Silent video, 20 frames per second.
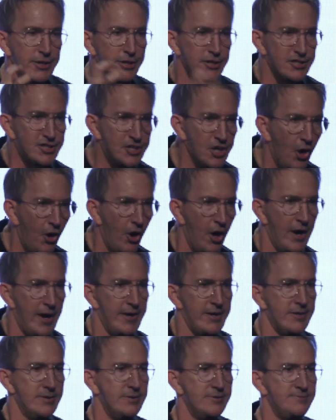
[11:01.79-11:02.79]
your joy,
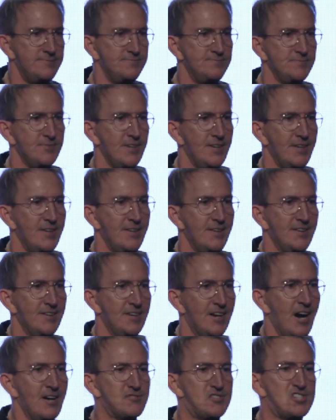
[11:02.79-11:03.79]

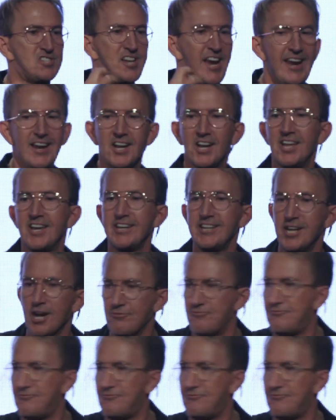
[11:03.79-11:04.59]
of stealing your